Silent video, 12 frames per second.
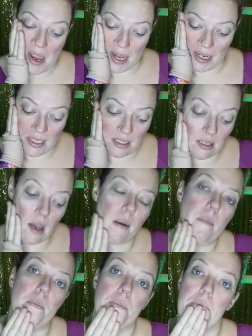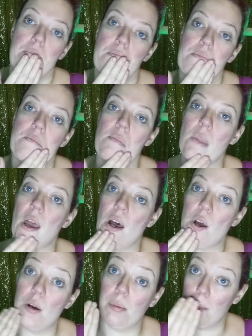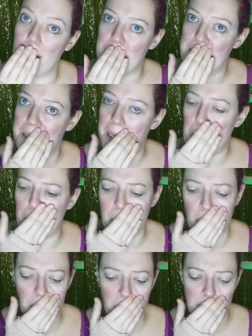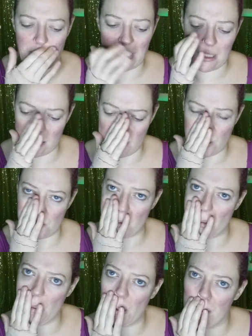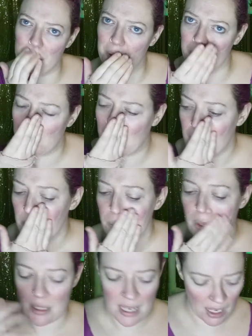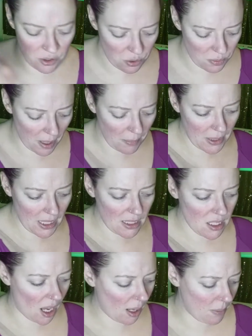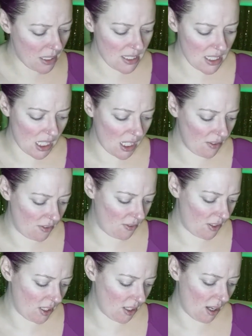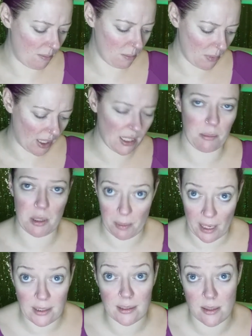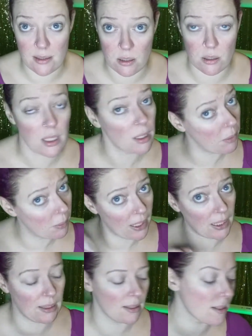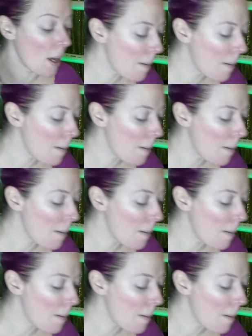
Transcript: and it's herbal medicine, and I'm not normally into herbal natural remedy typey stuff. I'm like, give me the painkillers, dude, give me the painkillers.